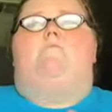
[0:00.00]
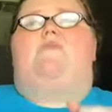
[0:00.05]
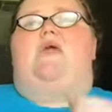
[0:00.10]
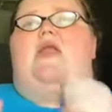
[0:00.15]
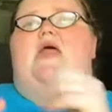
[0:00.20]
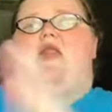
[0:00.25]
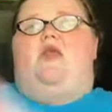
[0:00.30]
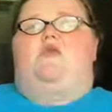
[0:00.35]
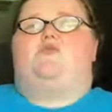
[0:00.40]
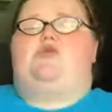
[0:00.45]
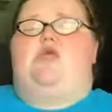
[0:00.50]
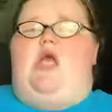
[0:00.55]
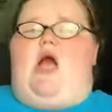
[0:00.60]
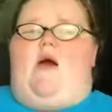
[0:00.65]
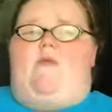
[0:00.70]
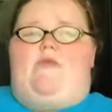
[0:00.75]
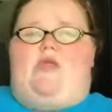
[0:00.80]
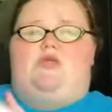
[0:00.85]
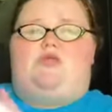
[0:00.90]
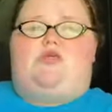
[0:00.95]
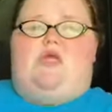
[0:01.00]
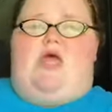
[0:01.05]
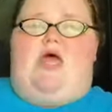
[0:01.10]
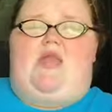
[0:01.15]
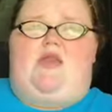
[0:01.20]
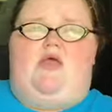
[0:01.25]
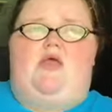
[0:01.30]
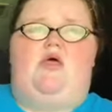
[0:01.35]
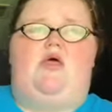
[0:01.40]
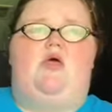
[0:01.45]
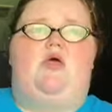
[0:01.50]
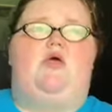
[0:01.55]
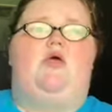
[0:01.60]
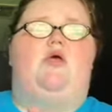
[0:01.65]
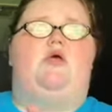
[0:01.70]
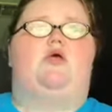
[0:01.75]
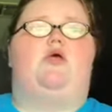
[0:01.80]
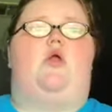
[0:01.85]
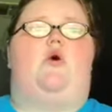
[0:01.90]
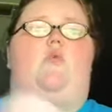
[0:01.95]
But I know she caught me and she had,
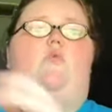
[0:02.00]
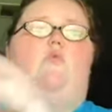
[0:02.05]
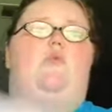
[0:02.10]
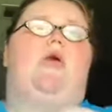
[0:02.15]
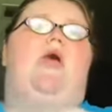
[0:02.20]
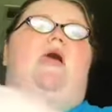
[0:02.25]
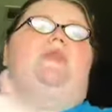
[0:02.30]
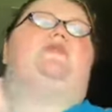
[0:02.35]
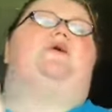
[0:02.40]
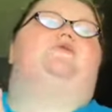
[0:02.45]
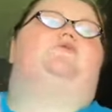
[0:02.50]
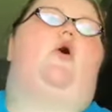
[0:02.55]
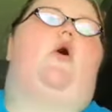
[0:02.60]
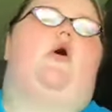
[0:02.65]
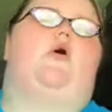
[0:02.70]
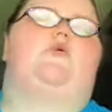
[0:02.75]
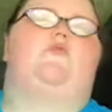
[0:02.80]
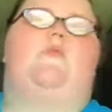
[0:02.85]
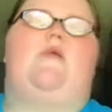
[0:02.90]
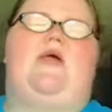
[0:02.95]
you know, we had that talk.